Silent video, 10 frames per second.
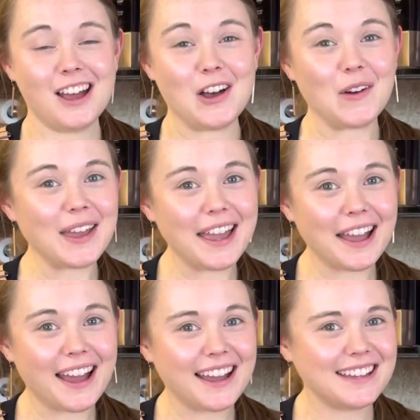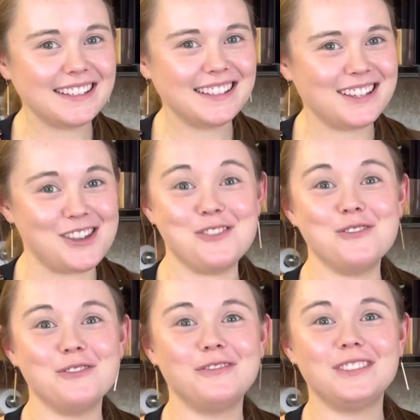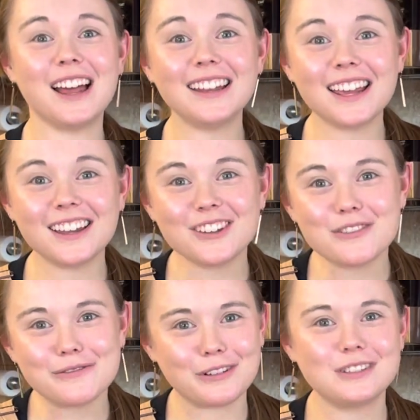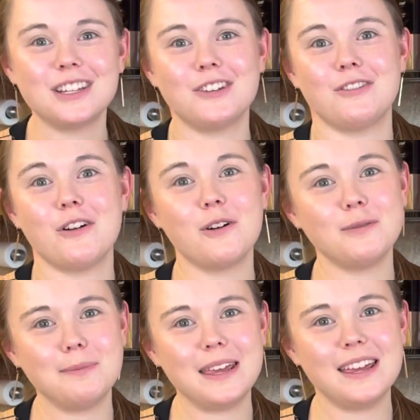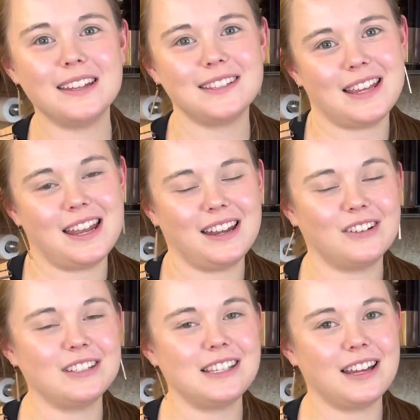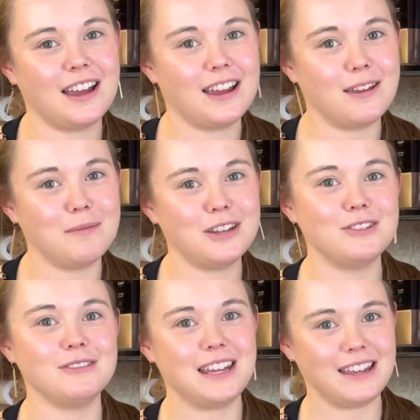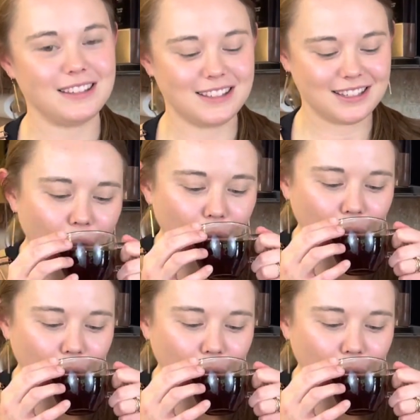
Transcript: Okay guys, you've done it. You've roasted your own beans, and now it's time to taste.